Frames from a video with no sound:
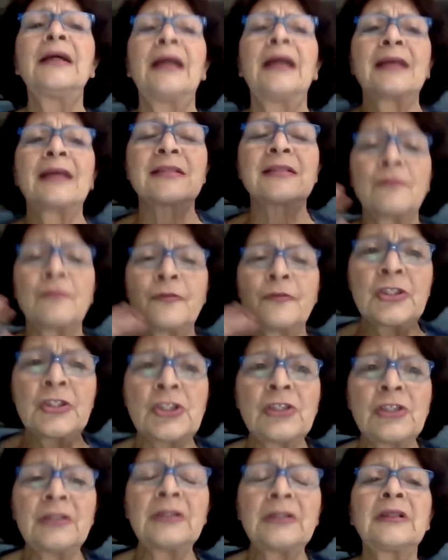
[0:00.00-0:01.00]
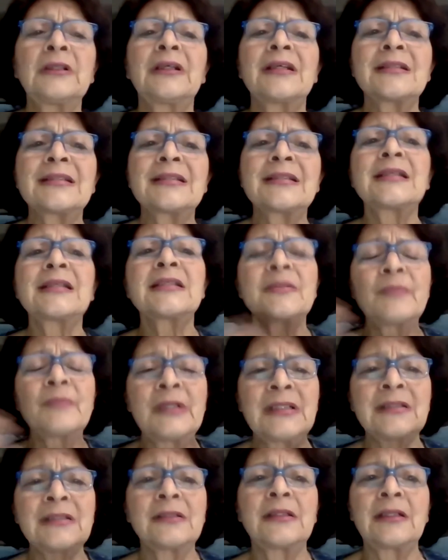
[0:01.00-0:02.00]
has a visual
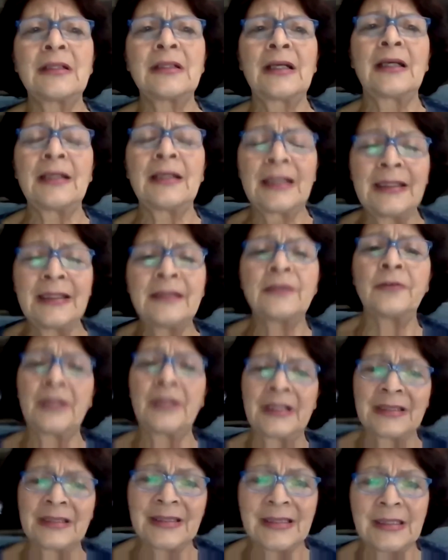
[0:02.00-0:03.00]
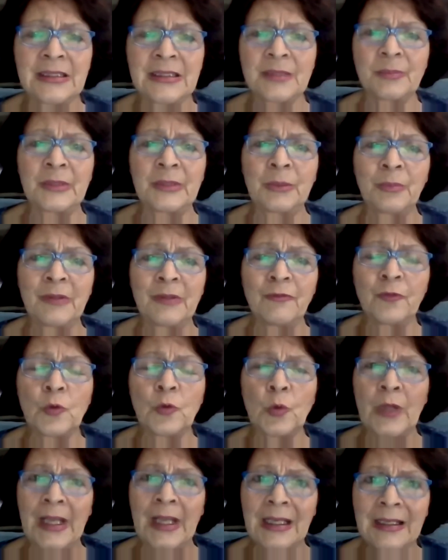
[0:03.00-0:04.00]
assessment and a hearing assessment
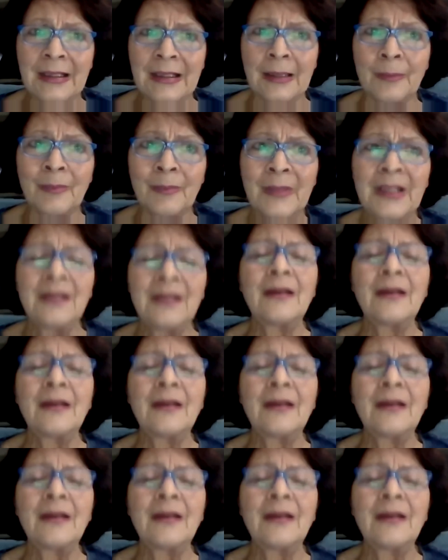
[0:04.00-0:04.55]
before they come.